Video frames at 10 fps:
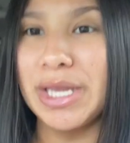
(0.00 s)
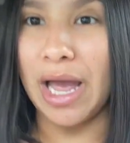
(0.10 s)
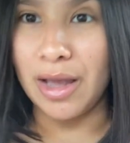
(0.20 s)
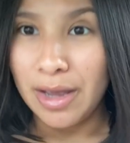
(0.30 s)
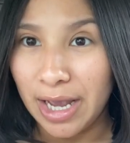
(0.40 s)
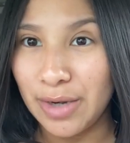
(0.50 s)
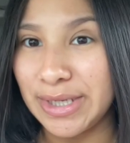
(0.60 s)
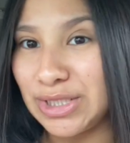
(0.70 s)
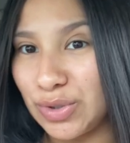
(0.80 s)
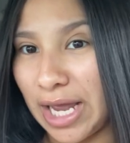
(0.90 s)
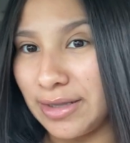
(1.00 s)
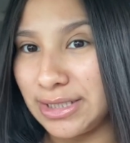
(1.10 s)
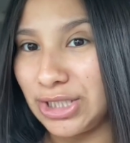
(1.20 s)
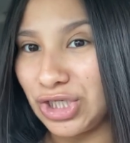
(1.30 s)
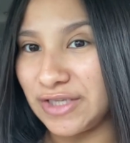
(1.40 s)
yeah, anyway, so yeah,
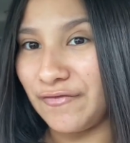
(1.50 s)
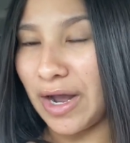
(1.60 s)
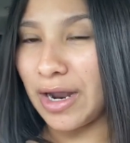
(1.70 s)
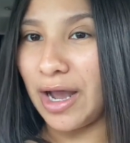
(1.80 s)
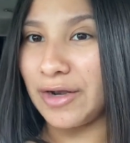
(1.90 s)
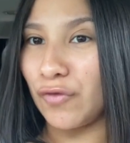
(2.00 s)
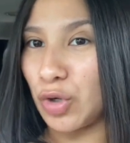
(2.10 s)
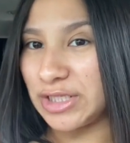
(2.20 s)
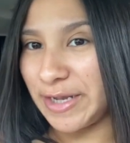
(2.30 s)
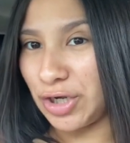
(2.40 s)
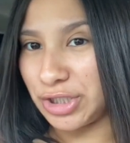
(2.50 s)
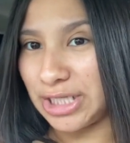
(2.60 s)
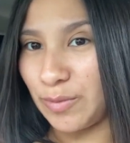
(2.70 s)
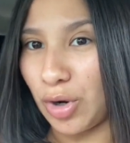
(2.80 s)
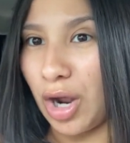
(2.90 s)
this is just a faja and of course my
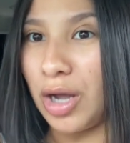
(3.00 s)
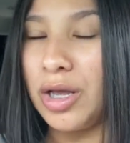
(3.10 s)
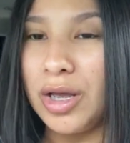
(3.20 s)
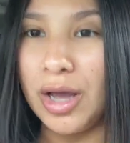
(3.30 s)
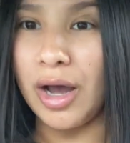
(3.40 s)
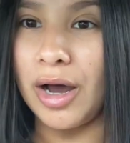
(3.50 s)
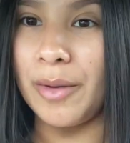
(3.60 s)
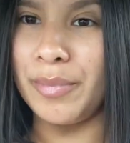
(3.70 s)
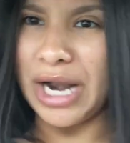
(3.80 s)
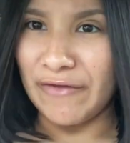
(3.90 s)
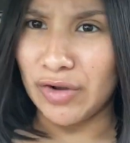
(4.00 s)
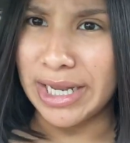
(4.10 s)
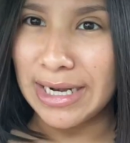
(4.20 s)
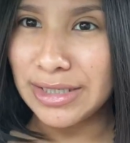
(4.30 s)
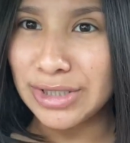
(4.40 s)
nursing bra. But I feel
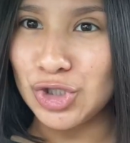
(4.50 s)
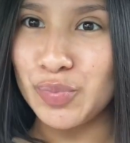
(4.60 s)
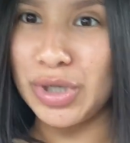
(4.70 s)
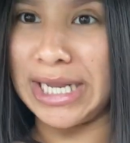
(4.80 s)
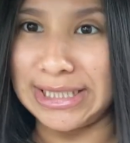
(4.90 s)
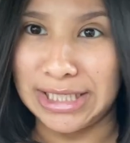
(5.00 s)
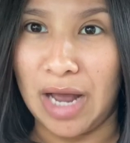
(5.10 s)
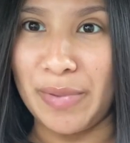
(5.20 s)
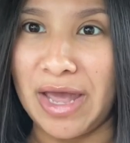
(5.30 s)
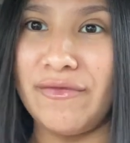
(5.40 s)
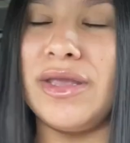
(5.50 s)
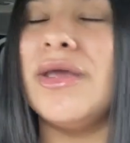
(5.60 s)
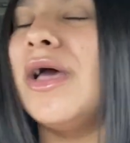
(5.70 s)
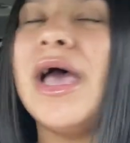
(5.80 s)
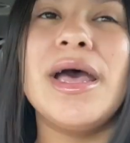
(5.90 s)
like I look super like top heavy.
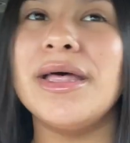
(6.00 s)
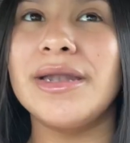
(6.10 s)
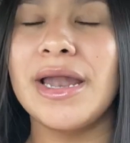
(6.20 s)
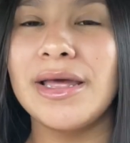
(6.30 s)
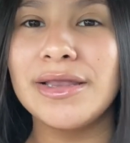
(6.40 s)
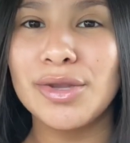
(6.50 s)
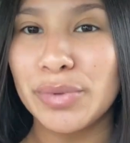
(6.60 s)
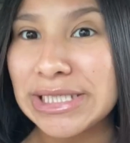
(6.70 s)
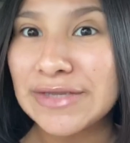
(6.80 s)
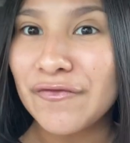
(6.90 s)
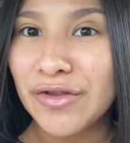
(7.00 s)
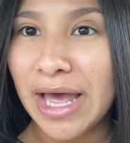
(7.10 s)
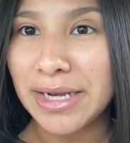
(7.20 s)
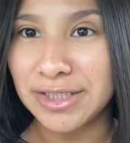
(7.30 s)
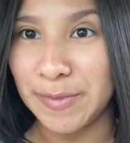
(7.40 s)
And the reason for
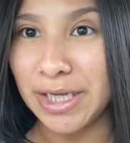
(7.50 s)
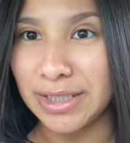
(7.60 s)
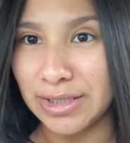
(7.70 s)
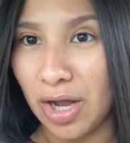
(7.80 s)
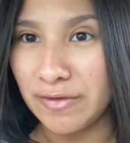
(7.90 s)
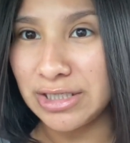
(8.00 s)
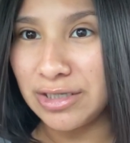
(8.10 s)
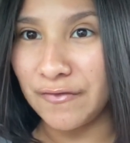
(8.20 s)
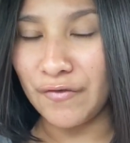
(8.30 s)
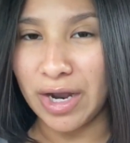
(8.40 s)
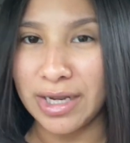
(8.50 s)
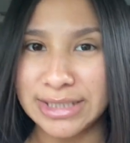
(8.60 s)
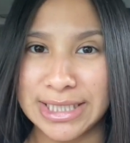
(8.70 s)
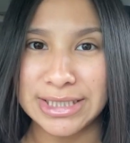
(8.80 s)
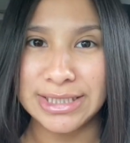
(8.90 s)
that is because obviously the faja is
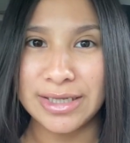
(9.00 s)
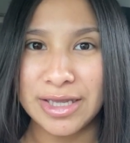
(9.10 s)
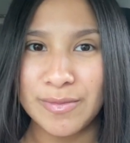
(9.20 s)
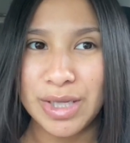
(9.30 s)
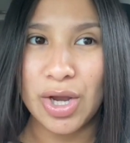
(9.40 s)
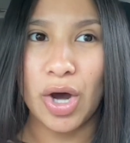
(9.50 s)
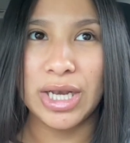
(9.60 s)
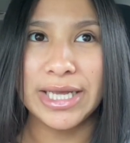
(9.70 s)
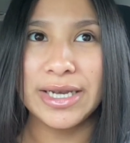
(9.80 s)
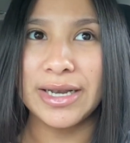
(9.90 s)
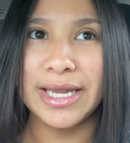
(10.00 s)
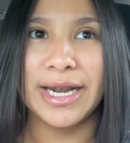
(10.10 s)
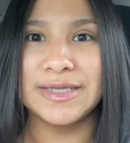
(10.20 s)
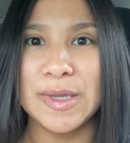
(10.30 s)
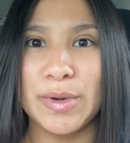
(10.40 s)
like sucking me all in, and like it
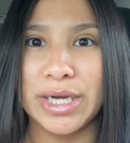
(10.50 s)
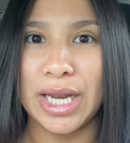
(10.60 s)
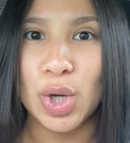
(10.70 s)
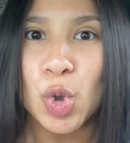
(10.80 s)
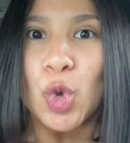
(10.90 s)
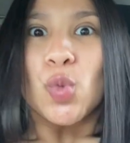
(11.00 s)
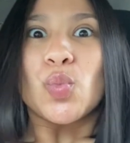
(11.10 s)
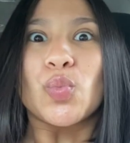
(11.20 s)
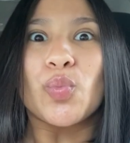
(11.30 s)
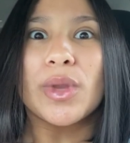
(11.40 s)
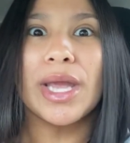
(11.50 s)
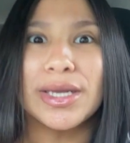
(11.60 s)
has my body I